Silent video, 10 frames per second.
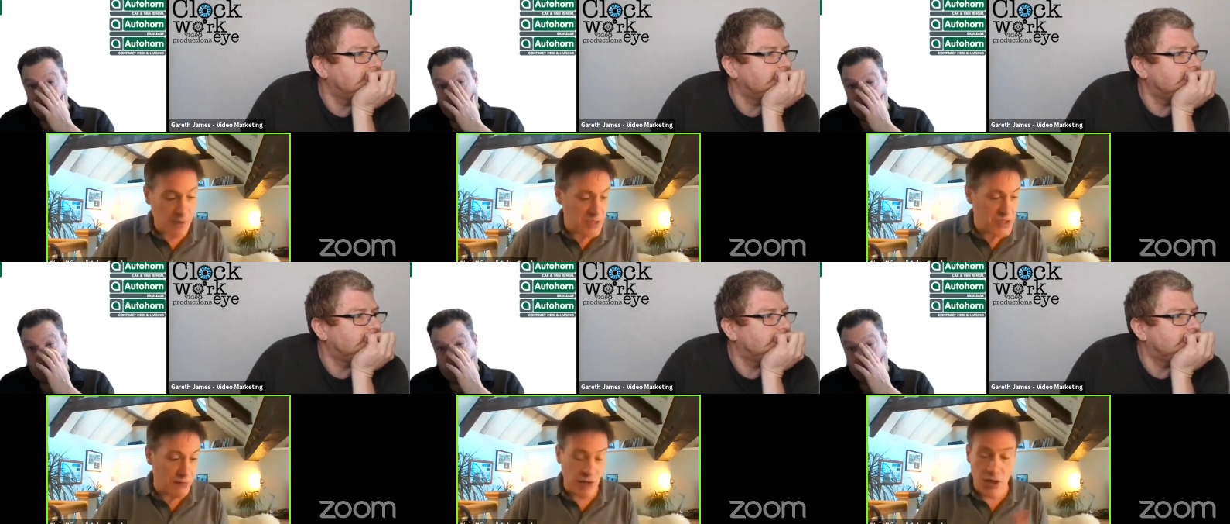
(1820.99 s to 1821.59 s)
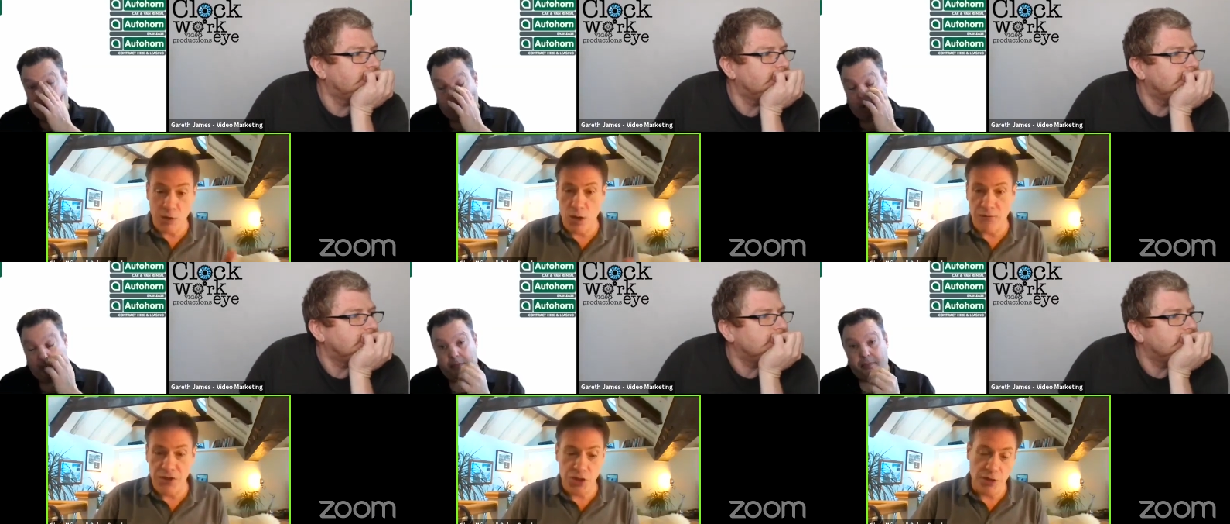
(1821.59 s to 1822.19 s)
Speaker 1: So if you go to a coffee
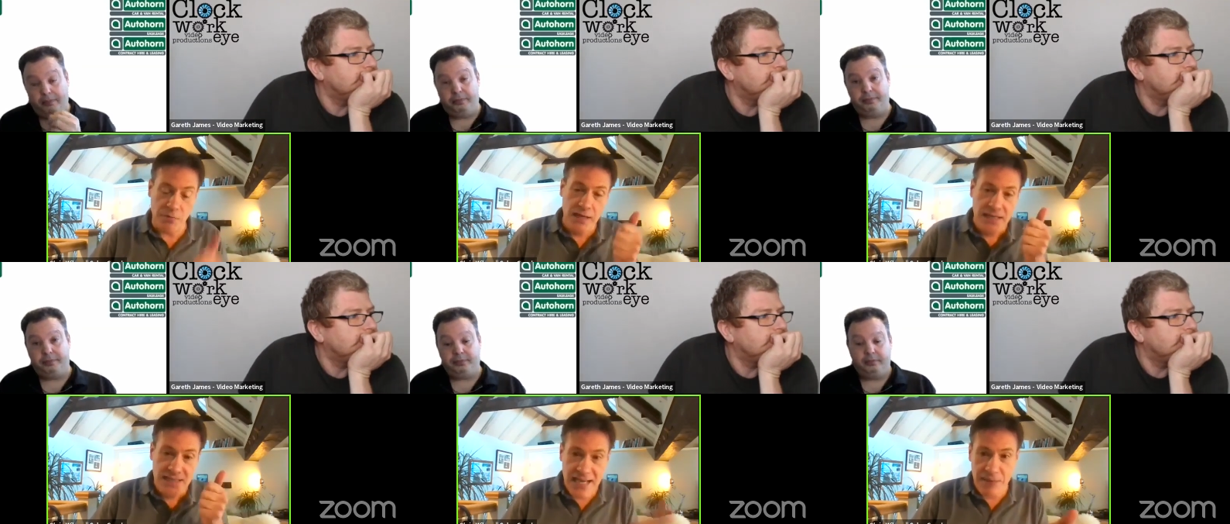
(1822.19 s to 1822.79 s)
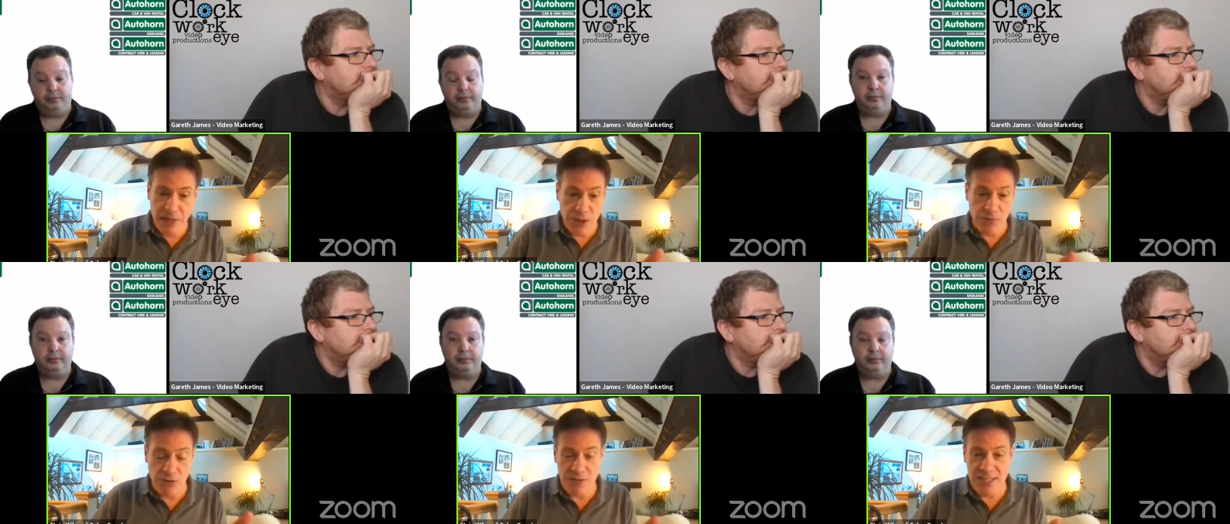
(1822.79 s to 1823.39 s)
shop, take a picture of
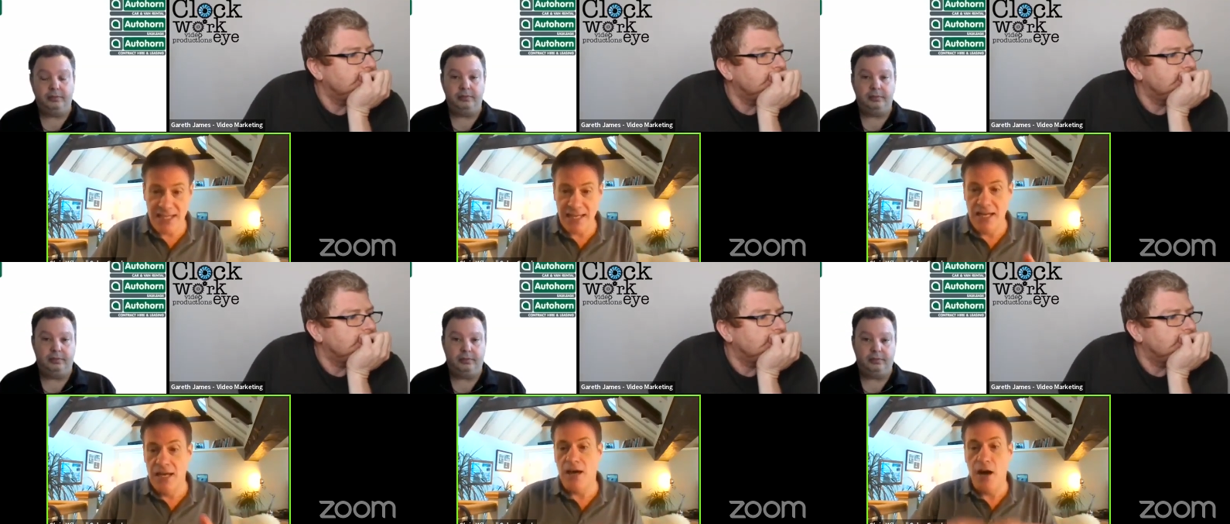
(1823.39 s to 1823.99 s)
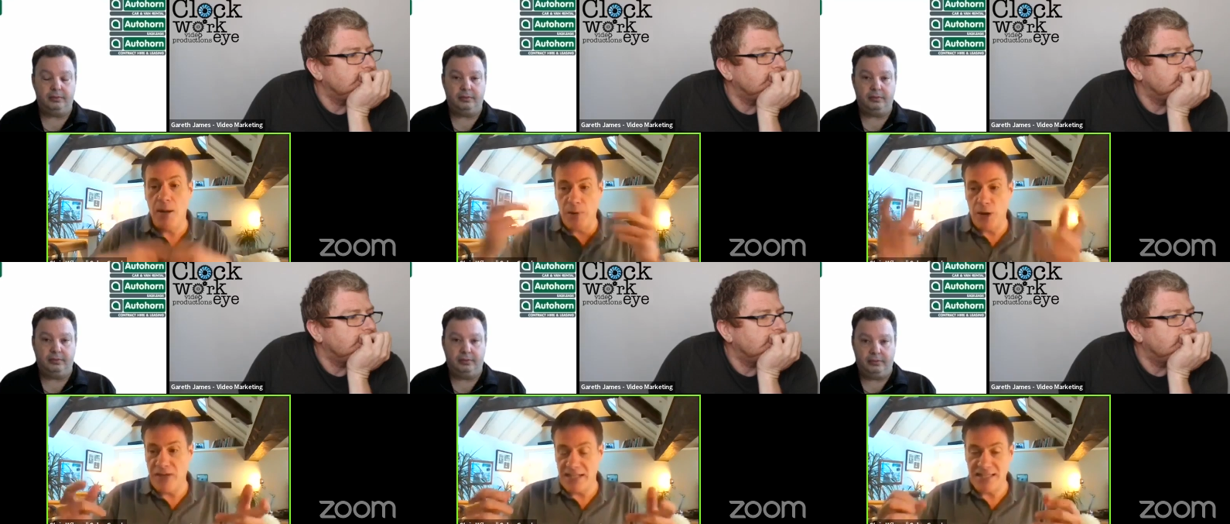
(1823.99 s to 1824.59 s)
your receipt, upload
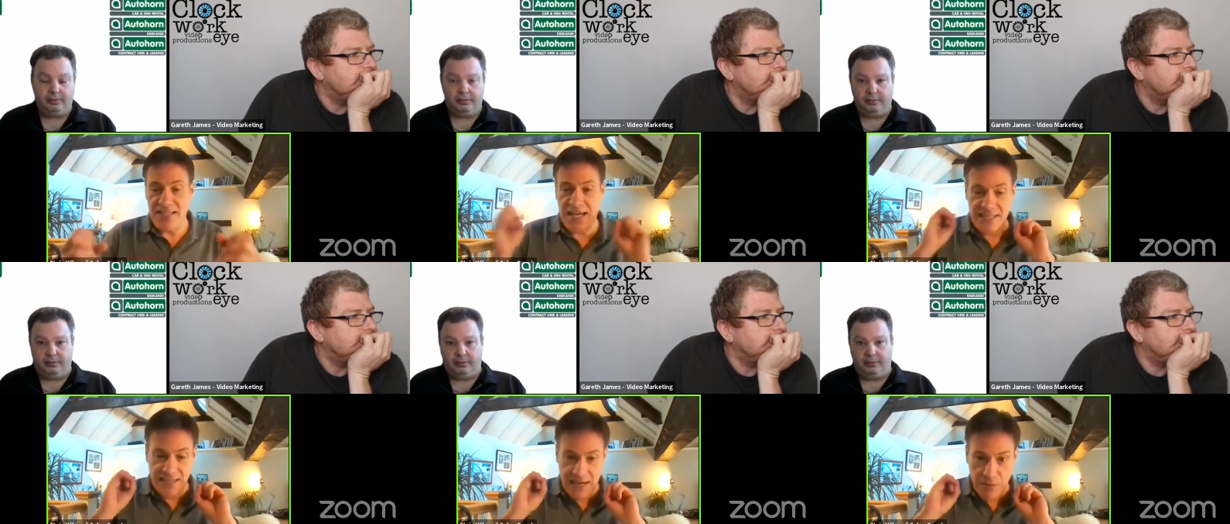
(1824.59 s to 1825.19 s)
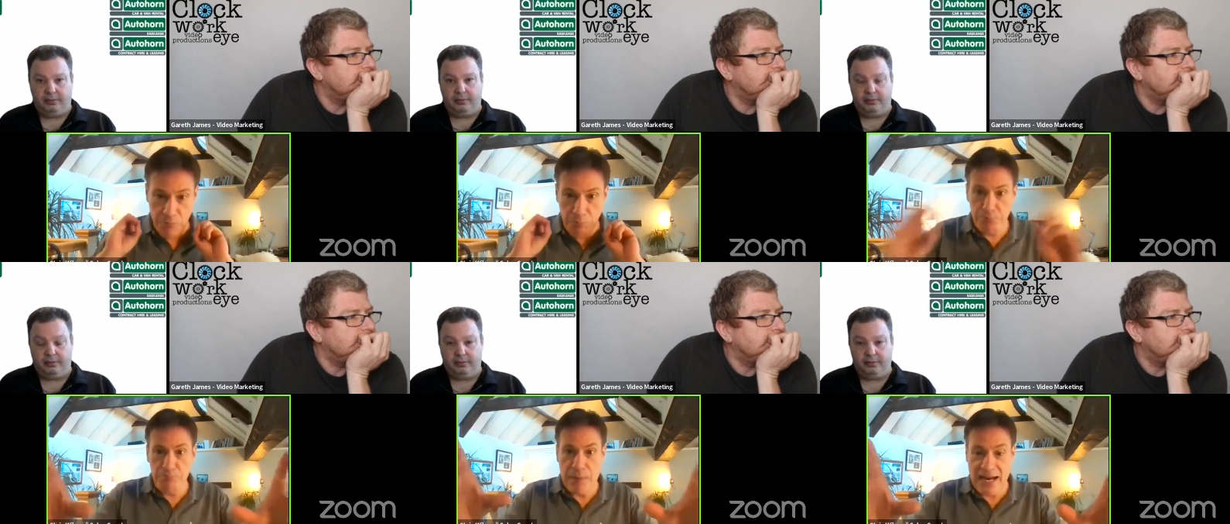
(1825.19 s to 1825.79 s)
that to Dext, and
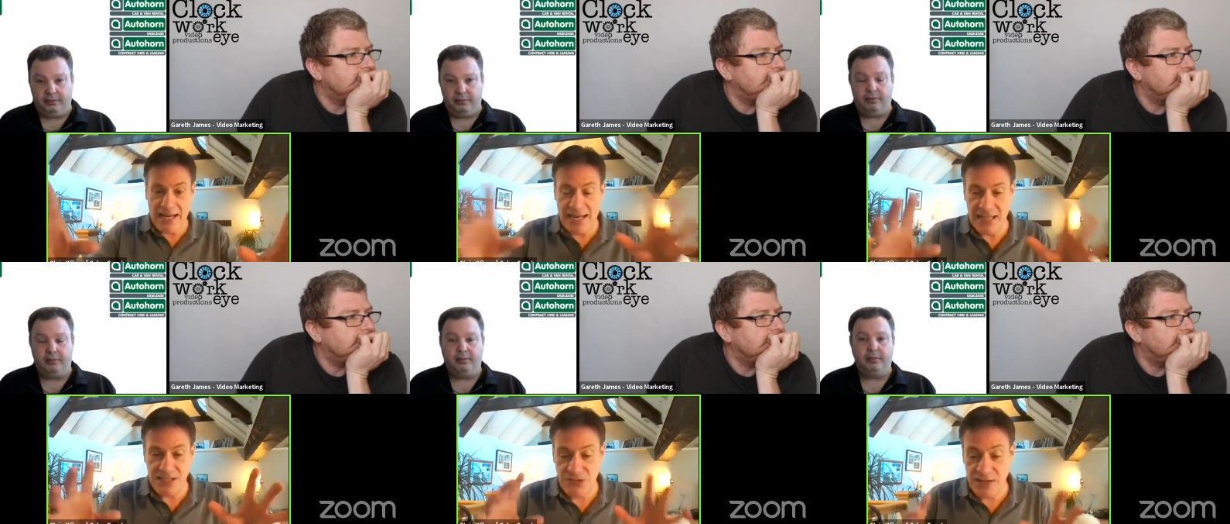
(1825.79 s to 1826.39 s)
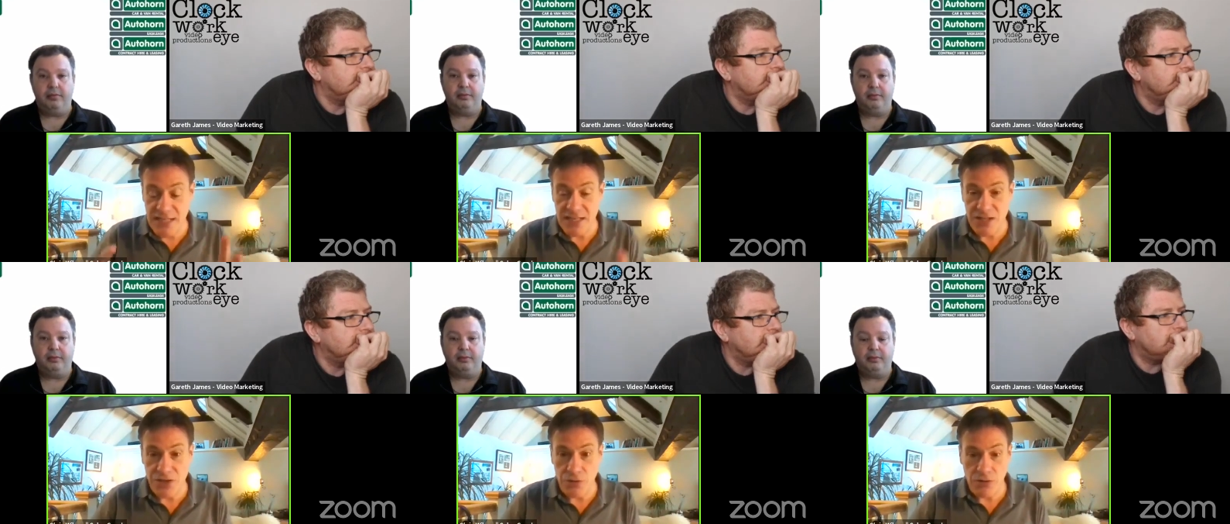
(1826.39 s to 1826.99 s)
bang, it's straight into
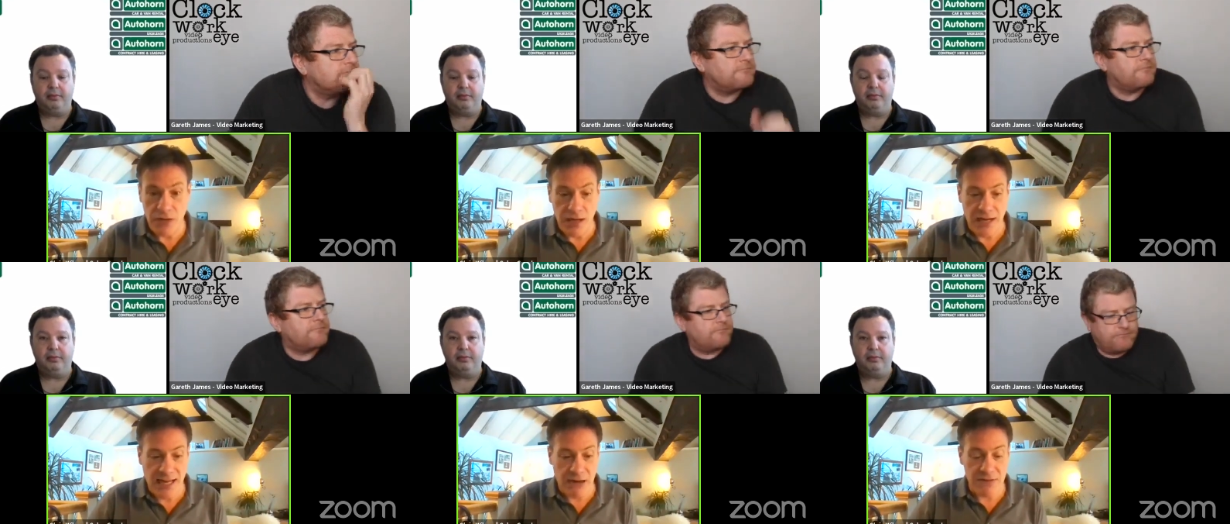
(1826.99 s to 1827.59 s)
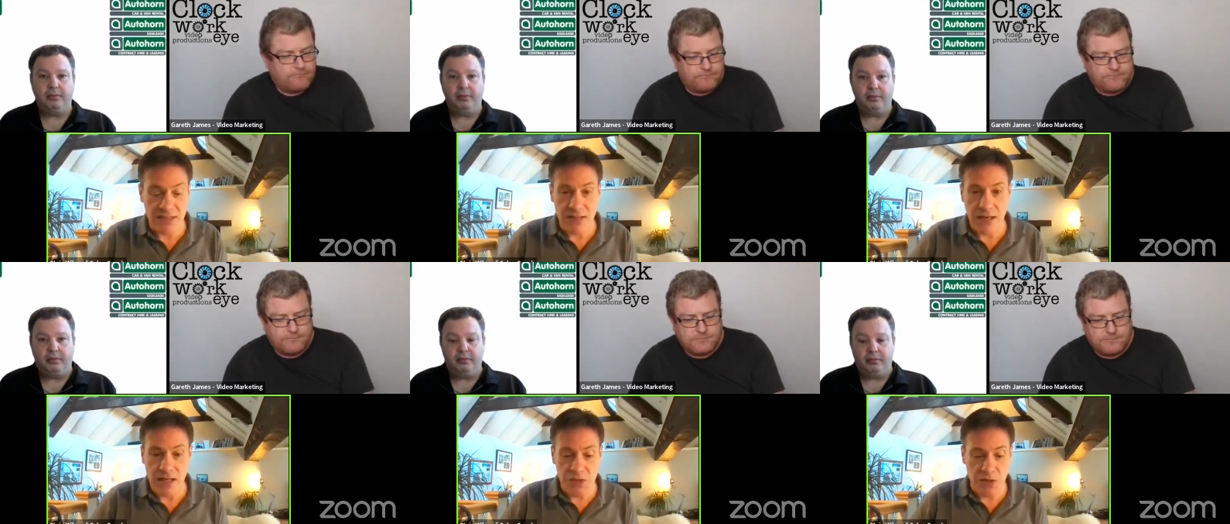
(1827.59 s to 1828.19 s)
your uh, accounting
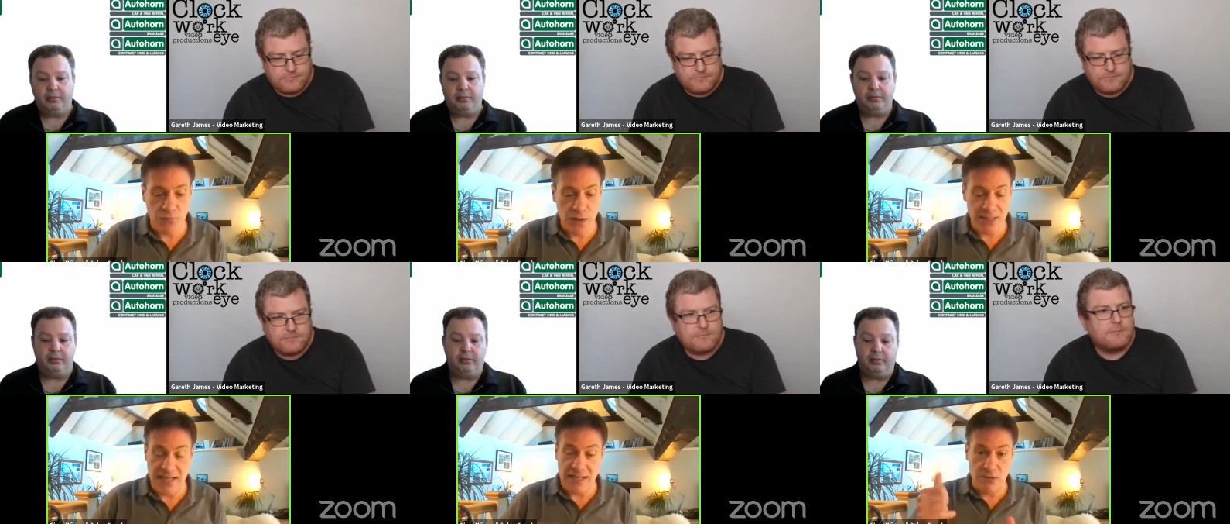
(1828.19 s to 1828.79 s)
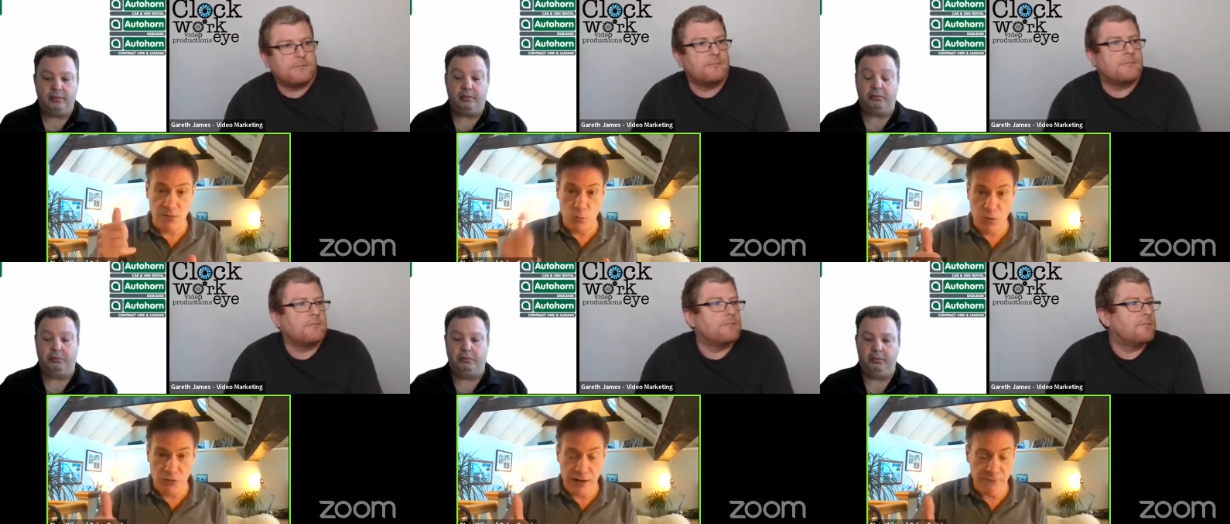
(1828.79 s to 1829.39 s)
uh, software. So that's
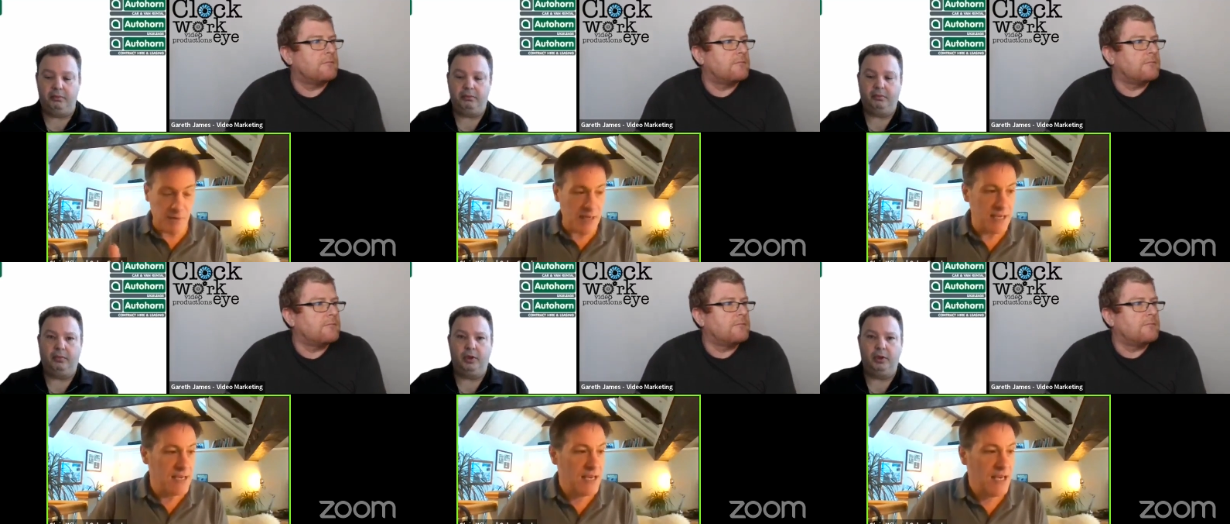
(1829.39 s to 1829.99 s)
great for me.